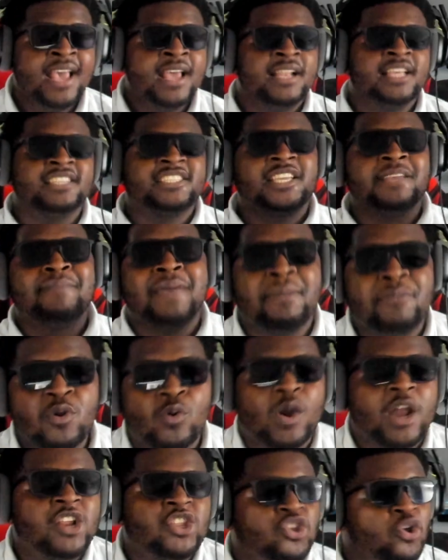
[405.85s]
This shit made me
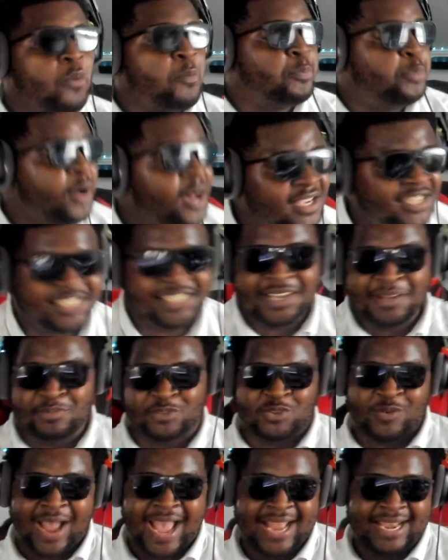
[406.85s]
want to do
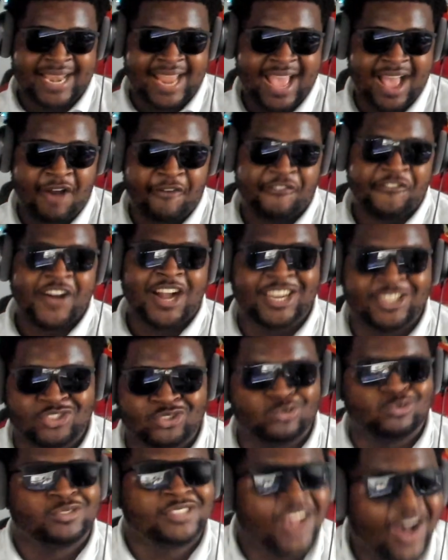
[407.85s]
push-ups right now. Fuck is
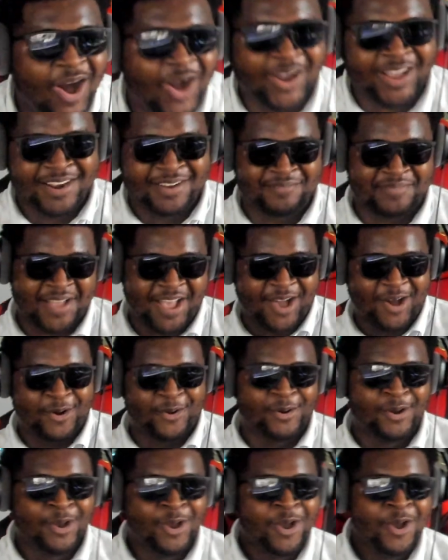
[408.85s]
you talking
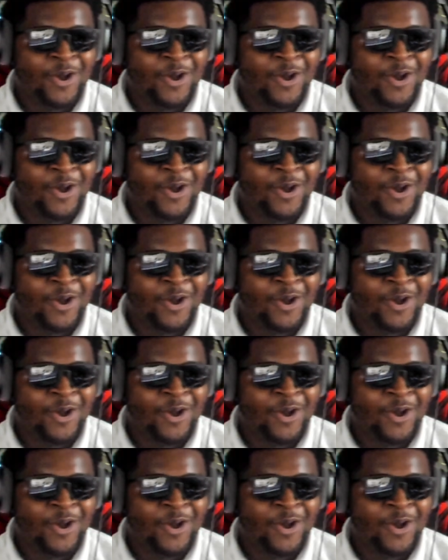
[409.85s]
about?